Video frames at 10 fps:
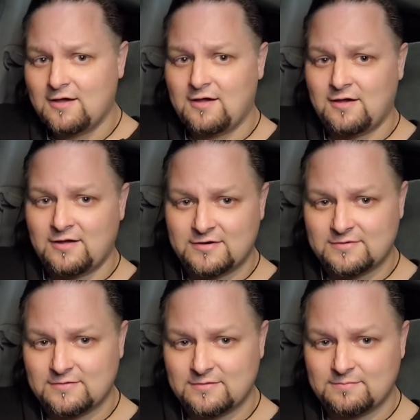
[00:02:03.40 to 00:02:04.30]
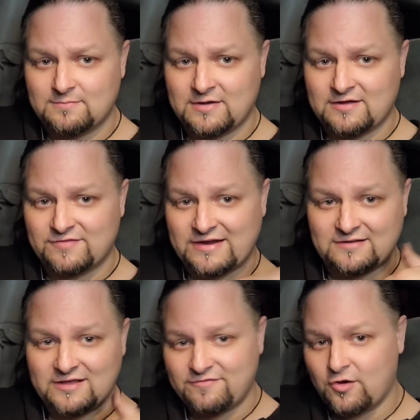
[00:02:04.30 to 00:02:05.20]
on my van
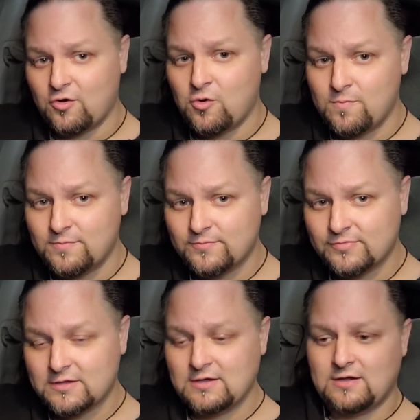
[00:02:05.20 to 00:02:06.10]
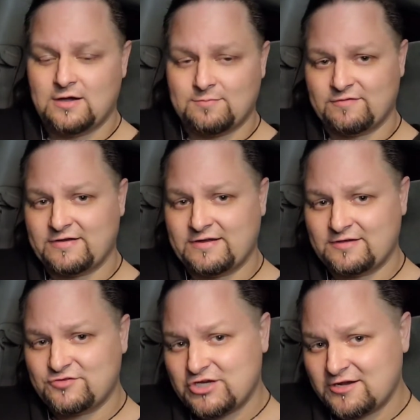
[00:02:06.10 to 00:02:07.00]
life home on my van
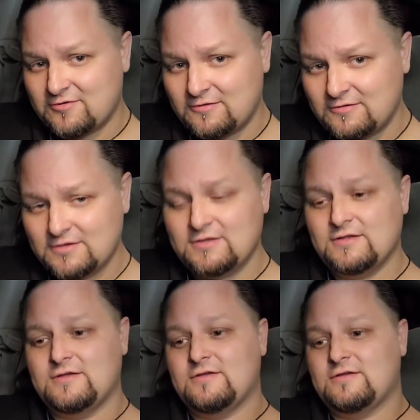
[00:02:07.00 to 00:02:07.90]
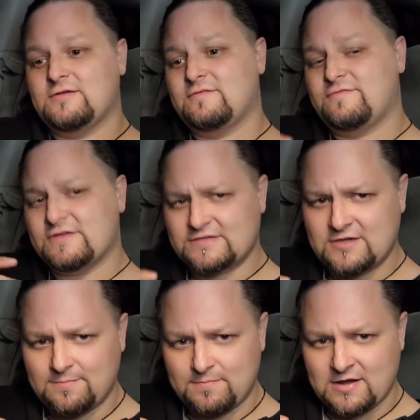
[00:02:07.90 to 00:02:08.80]
life channel fixing
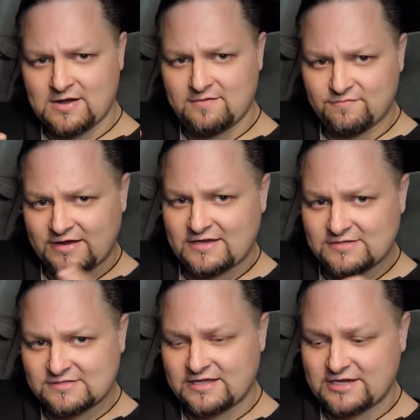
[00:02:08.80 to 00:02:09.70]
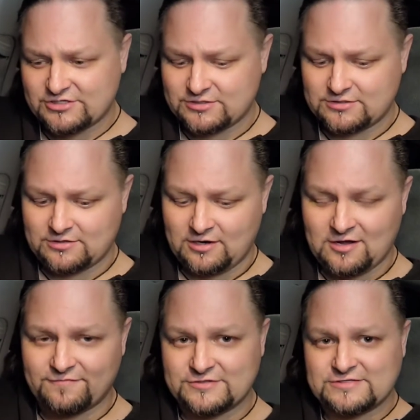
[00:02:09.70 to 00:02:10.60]
up my van slash
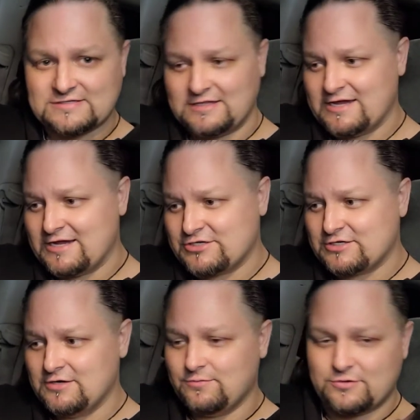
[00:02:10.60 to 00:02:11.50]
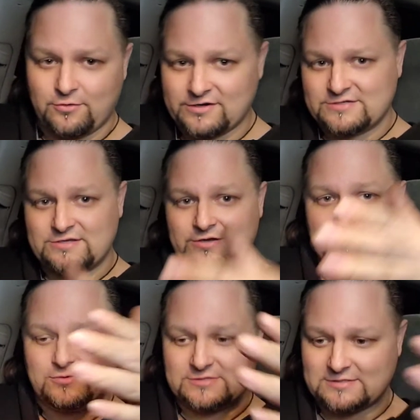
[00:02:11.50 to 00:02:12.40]
office slash recording
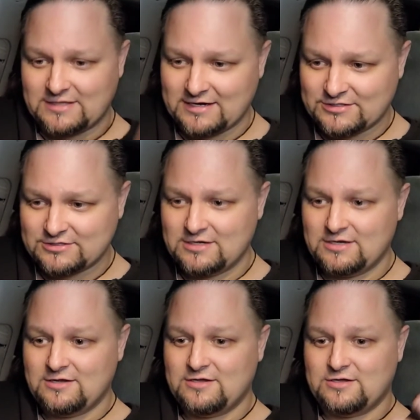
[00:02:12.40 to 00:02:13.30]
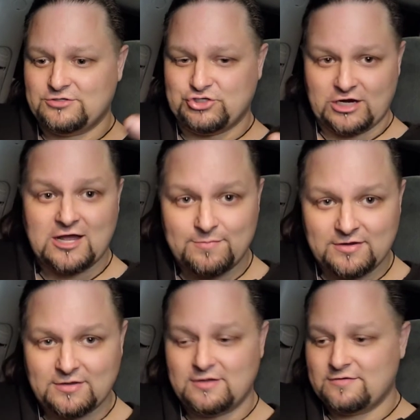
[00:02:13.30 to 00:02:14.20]
studio slash job
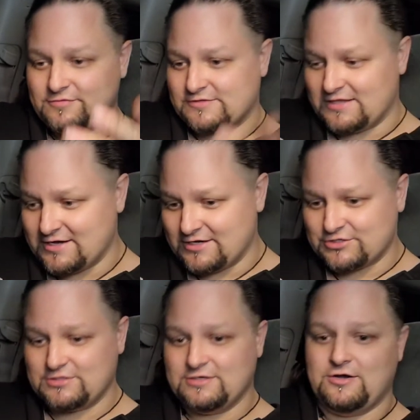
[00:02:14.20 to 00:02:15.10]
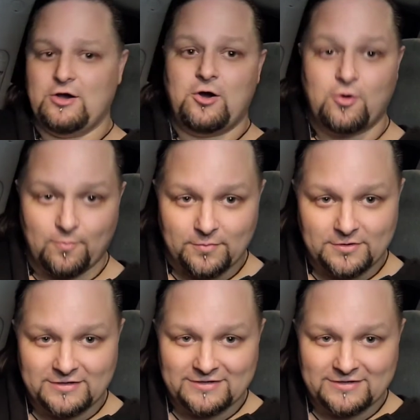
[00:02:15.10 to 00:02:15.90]
slash home